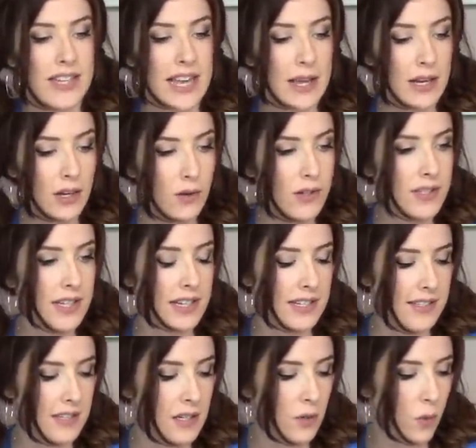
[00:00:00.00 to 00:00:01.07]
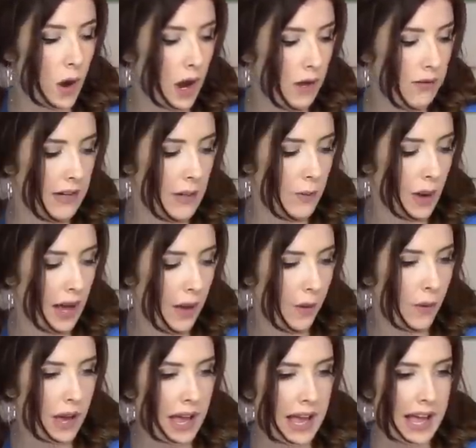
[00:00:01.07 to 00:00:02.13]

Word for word: It looks like it's going to work really well.